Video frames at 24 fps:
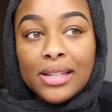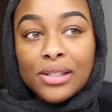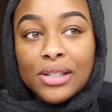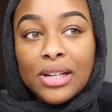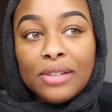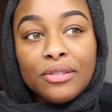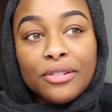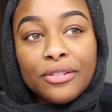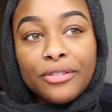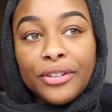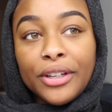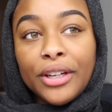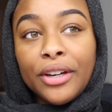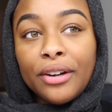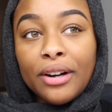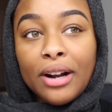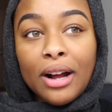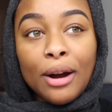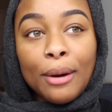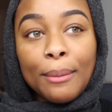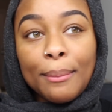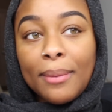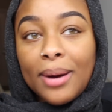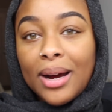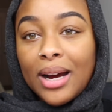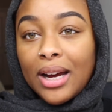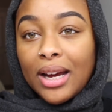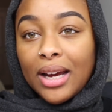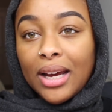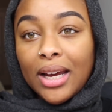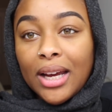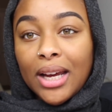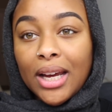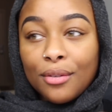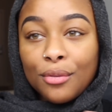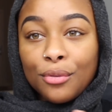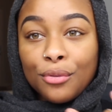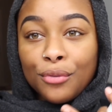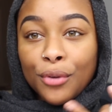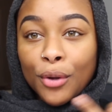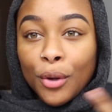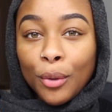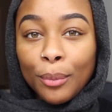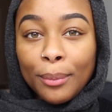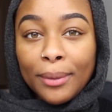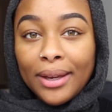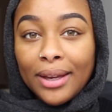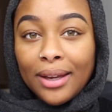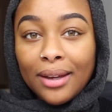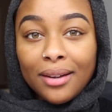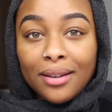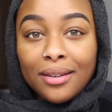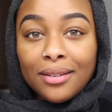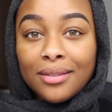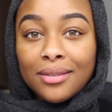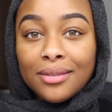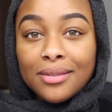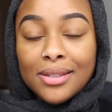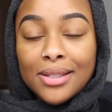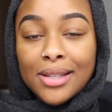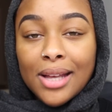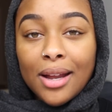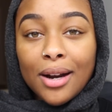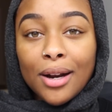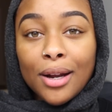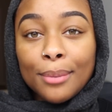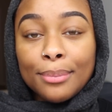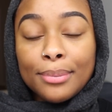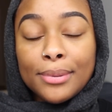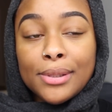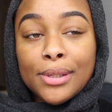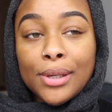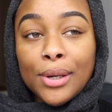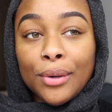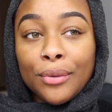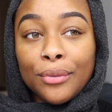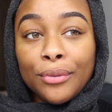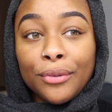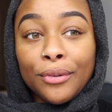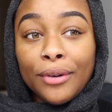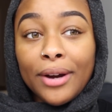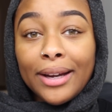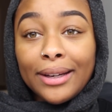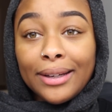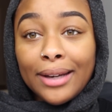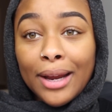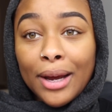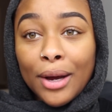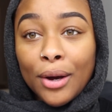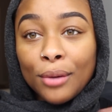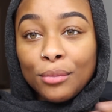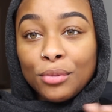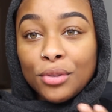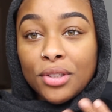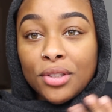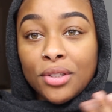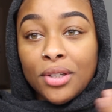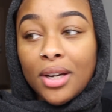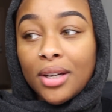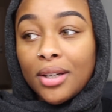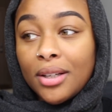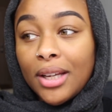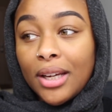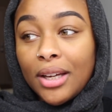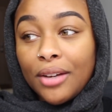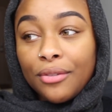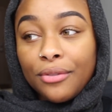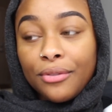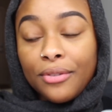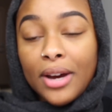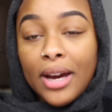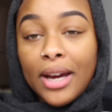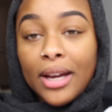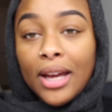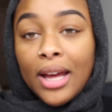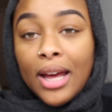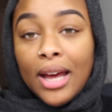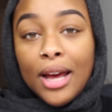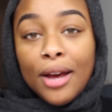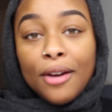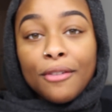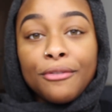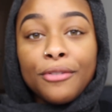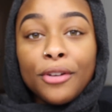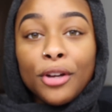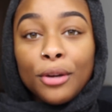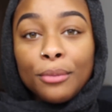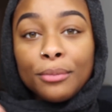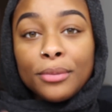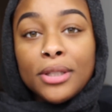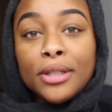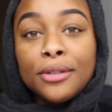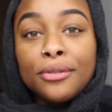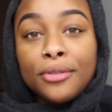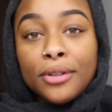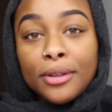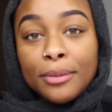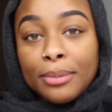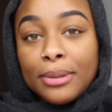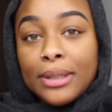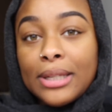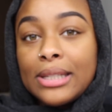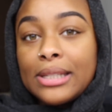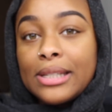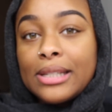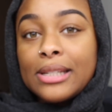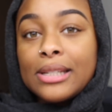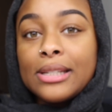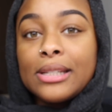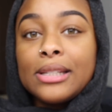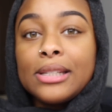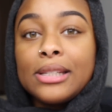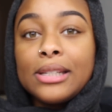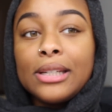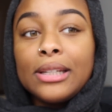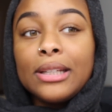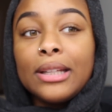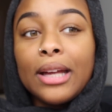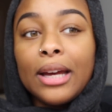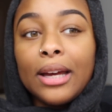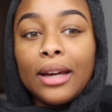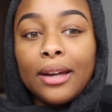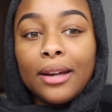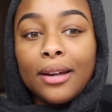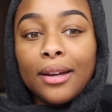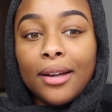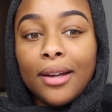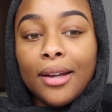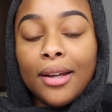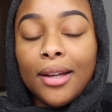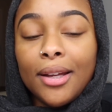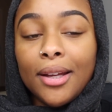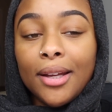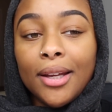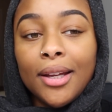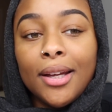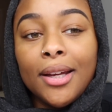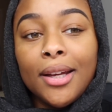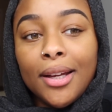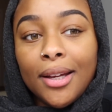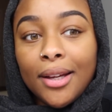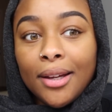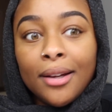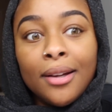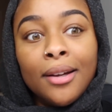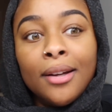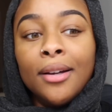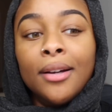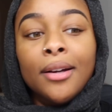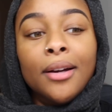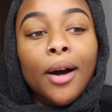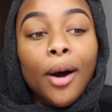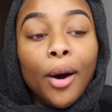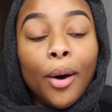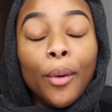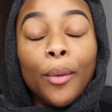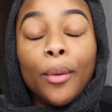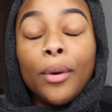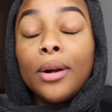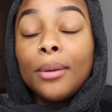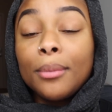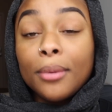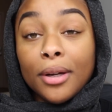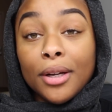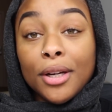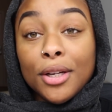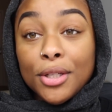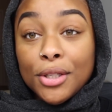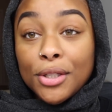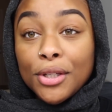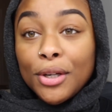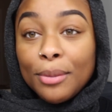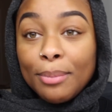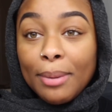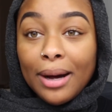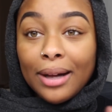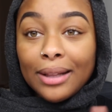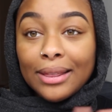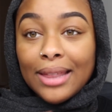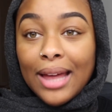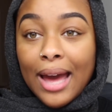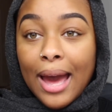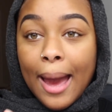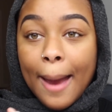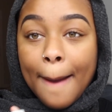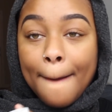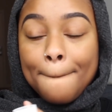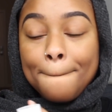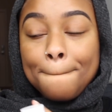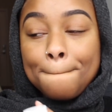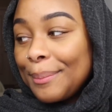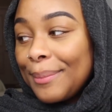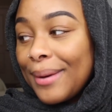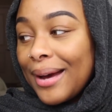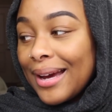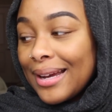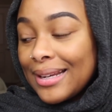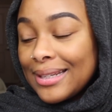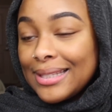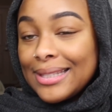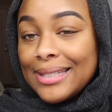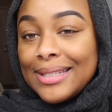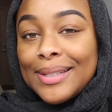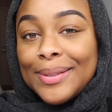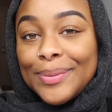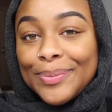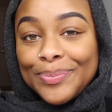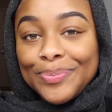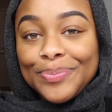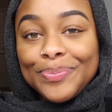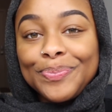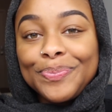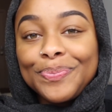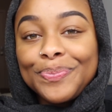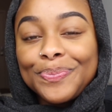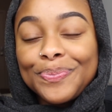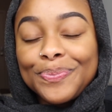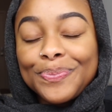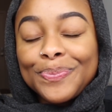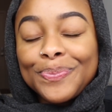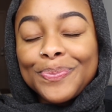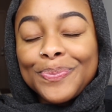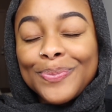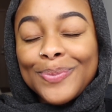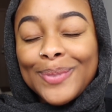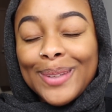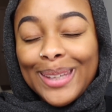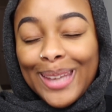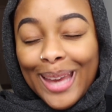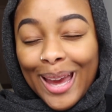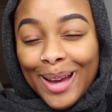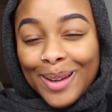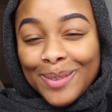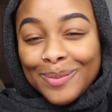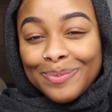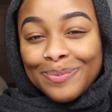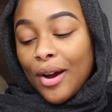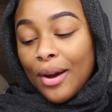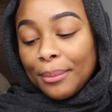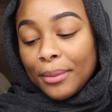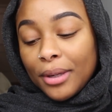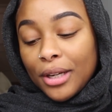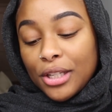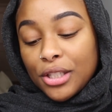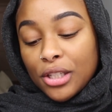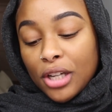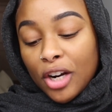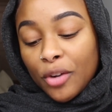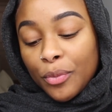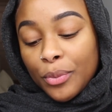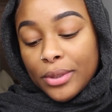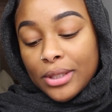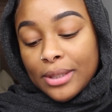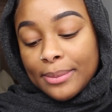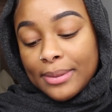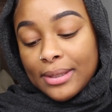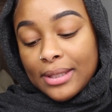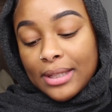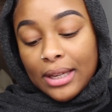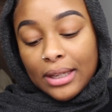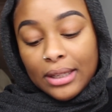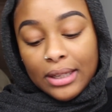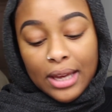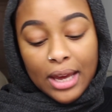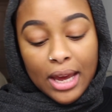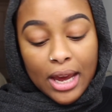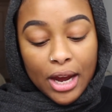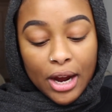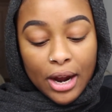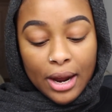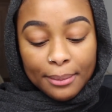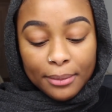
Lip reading: still haven't figured out my filming setup, so for right now I'm just trying to like film different places and see like what I'm gonna do about that. But yeah, I'm gonna start off with some skincare.